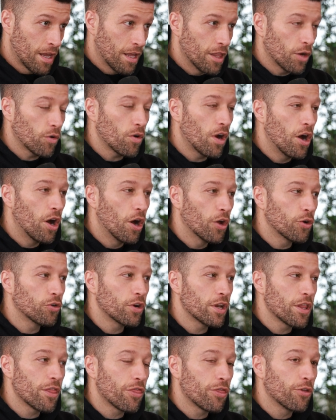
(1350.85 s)
they're
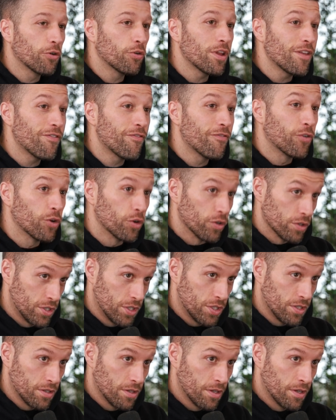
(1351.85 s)

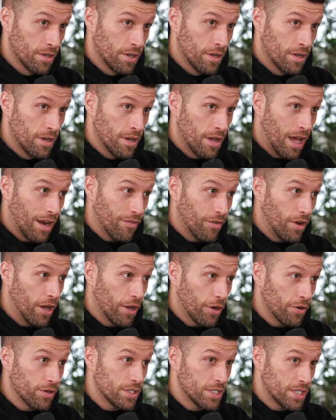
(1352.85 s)
131st out of
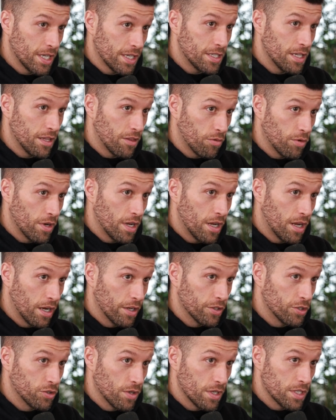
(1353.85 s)
163
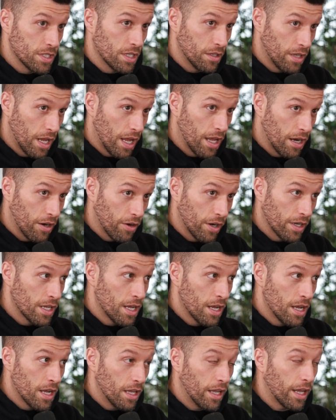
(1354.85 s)
countries and area.
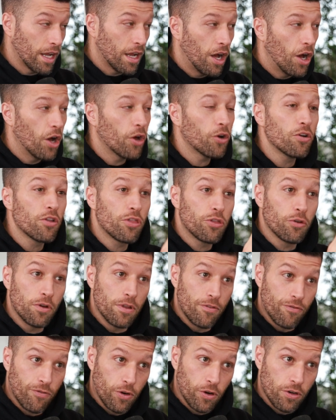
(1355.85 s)
Like
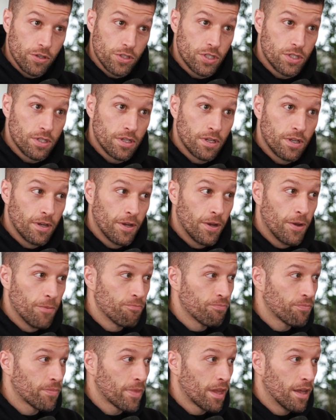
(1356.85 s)
131st.
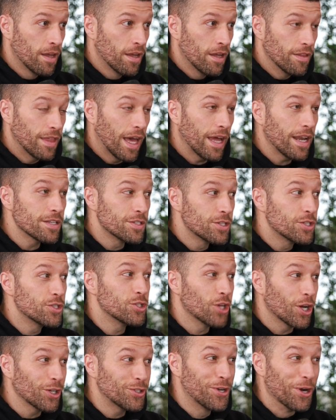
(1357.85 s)
That is
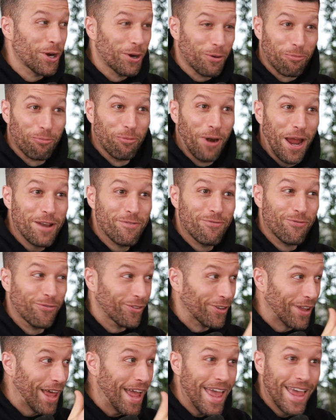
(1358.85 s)
such a red
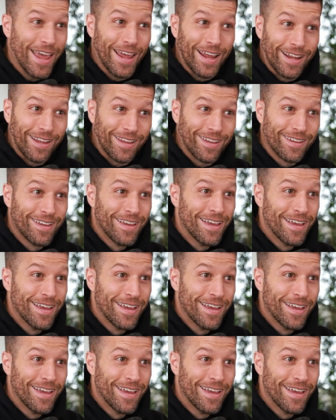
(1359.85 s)
flag.